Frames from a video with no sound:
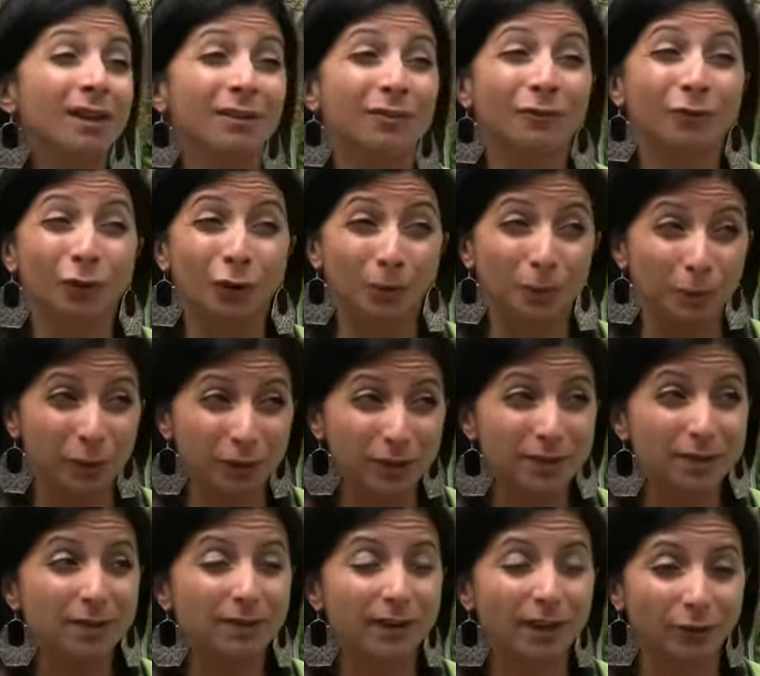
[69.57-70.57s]
for a
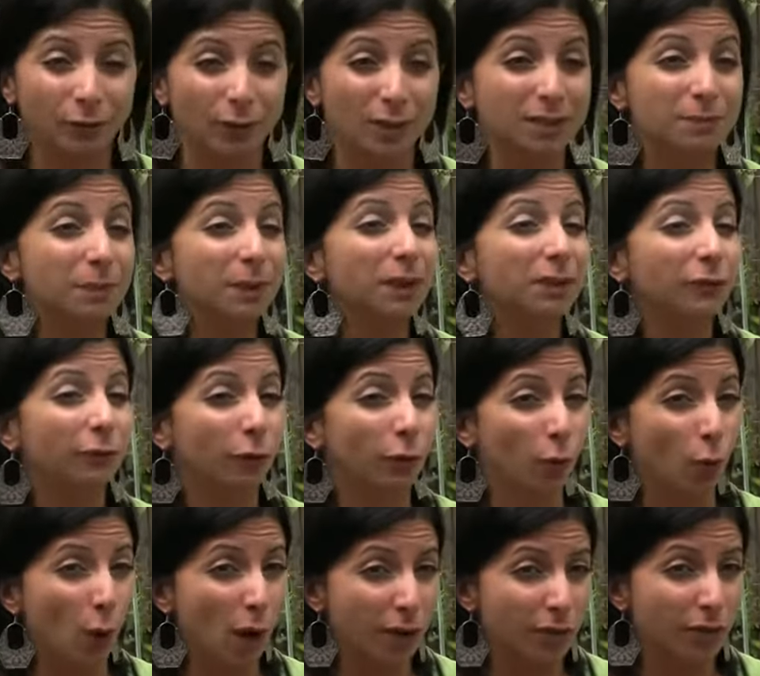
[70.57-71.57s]
prison that was built
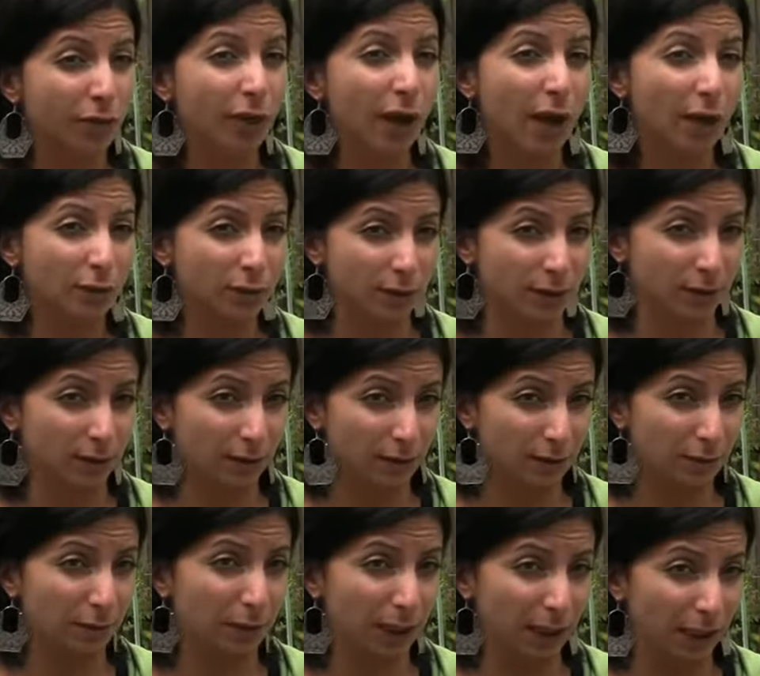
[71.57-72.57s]
for 1,000
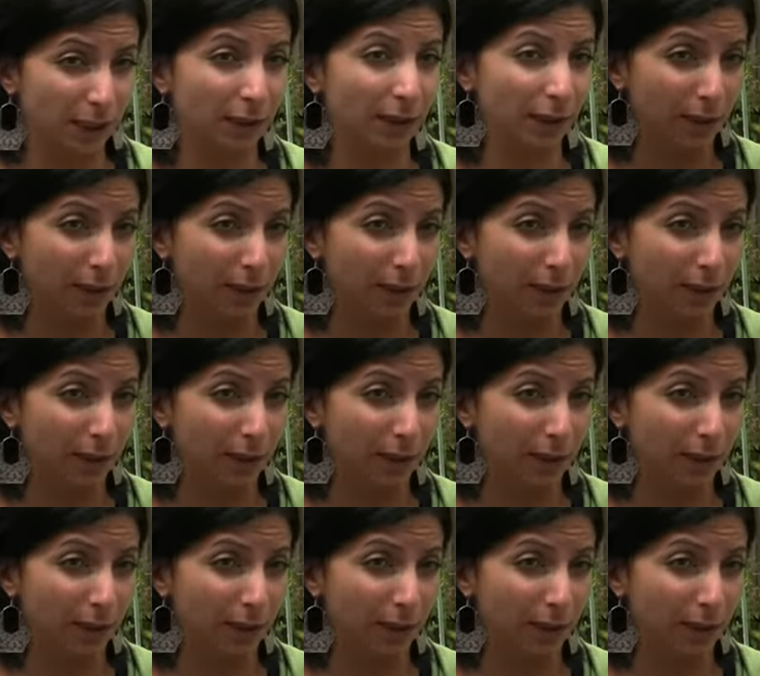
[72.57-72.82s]
male